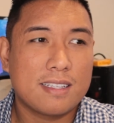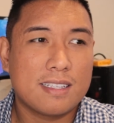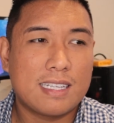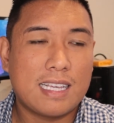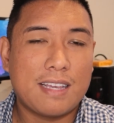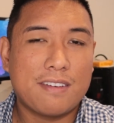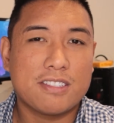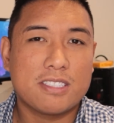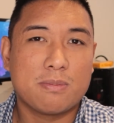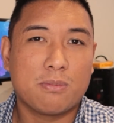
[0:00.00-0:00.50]

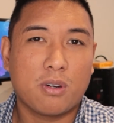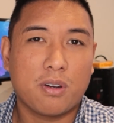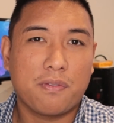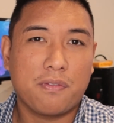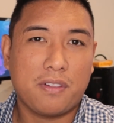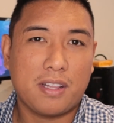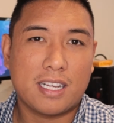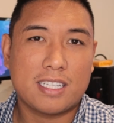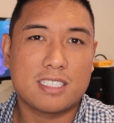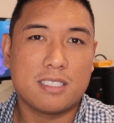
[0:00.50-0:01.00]
gave us more
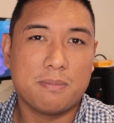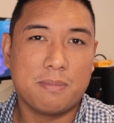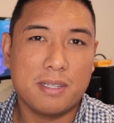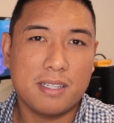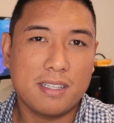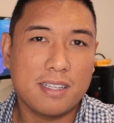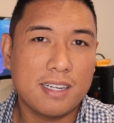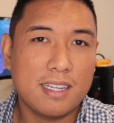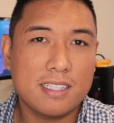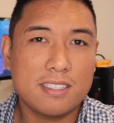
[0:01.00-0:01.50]

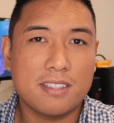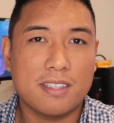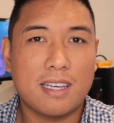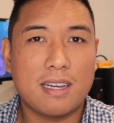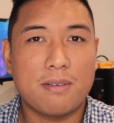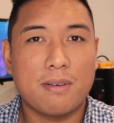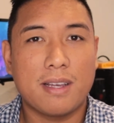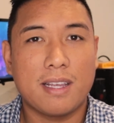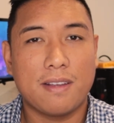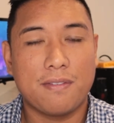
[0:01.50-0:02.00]
flexibility. So
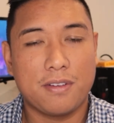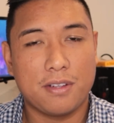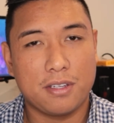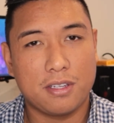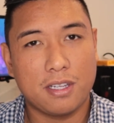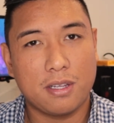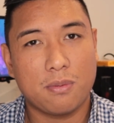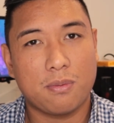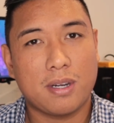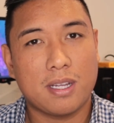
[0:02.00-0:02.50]
that way, if you
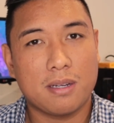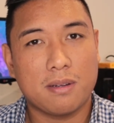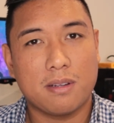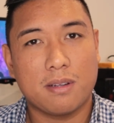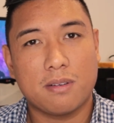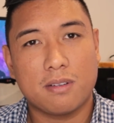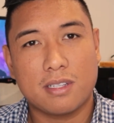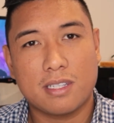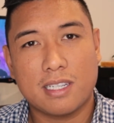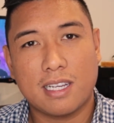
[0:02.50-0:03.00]
did want to
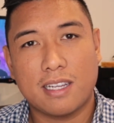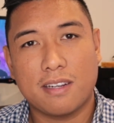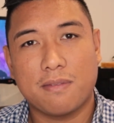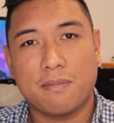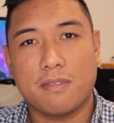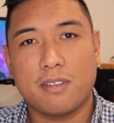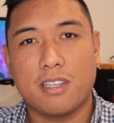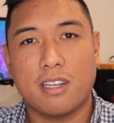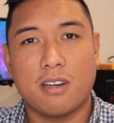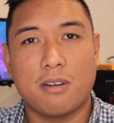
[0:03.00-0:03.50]
kind
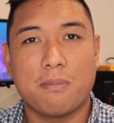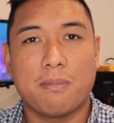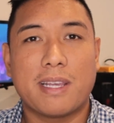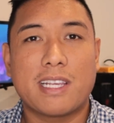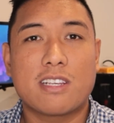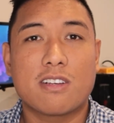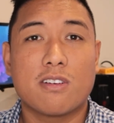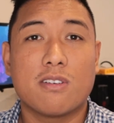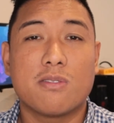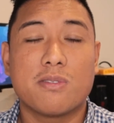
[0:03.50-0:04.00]
of,
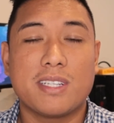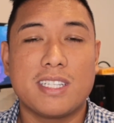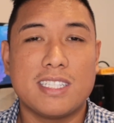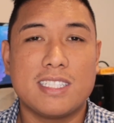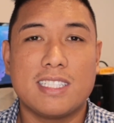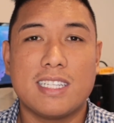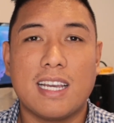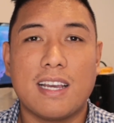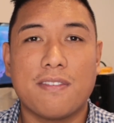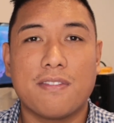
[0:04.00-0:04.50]
make your own
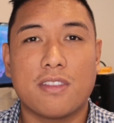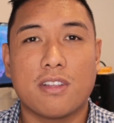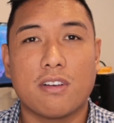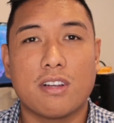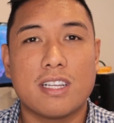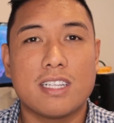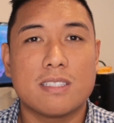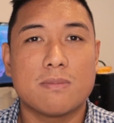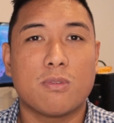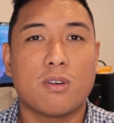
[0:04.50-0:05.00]
ETF, there
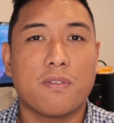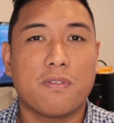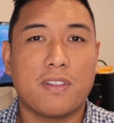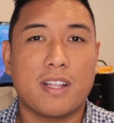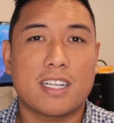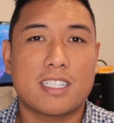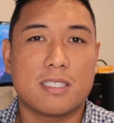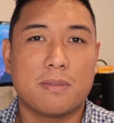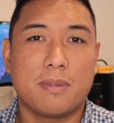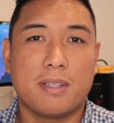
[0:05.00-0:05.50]
is more
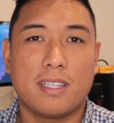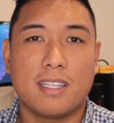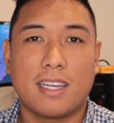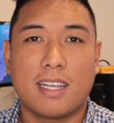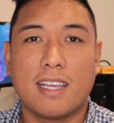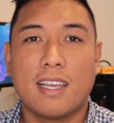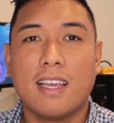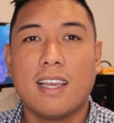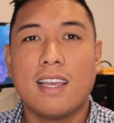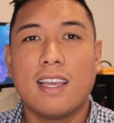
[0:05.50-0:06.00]

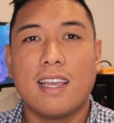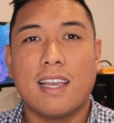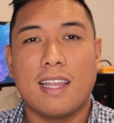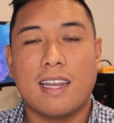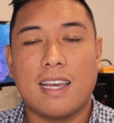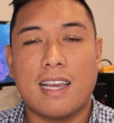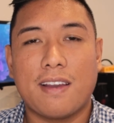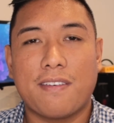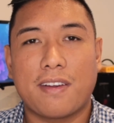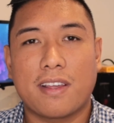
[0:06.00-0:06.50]
flexibility
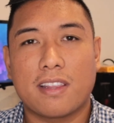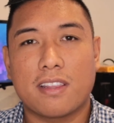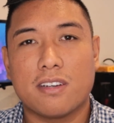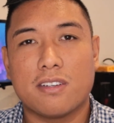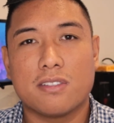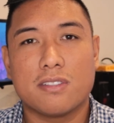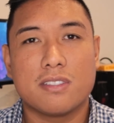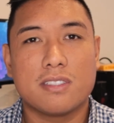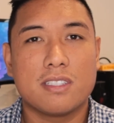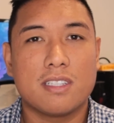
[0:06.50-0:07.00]
in having
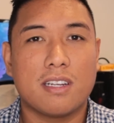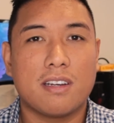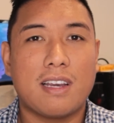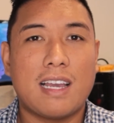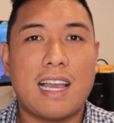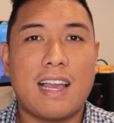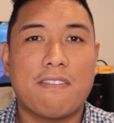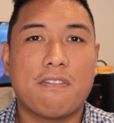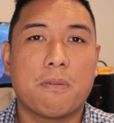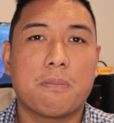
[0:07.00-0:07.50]
those,
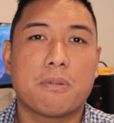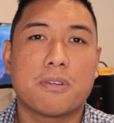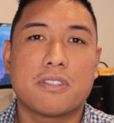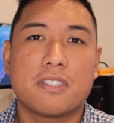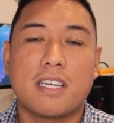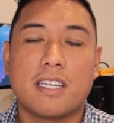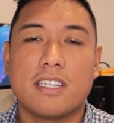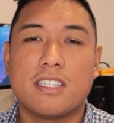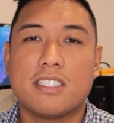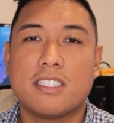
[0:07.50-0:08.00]
half a
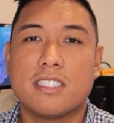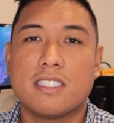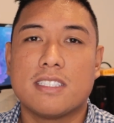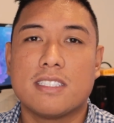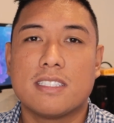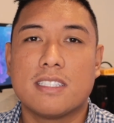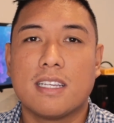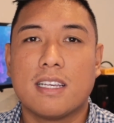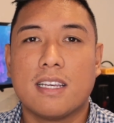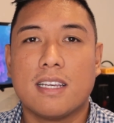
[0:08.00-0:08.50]

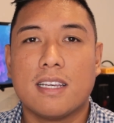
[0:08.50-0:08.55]
percentages